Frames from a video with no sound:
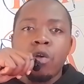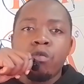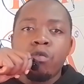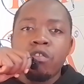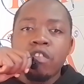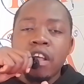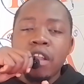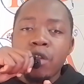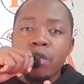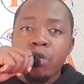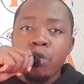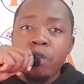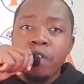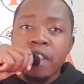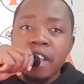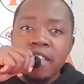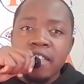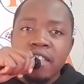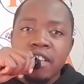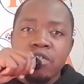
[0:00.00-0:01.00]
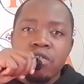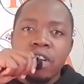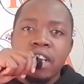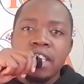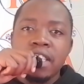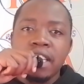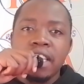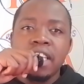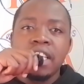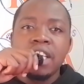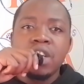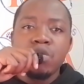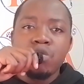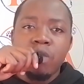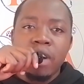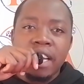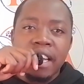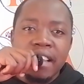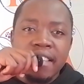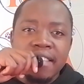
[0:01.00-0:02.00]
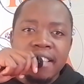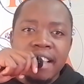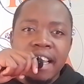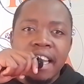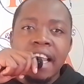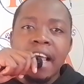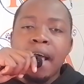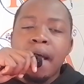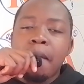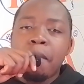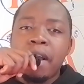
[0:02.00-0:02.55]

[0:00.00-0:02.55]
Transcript: Those are the two things that you literally need to understand.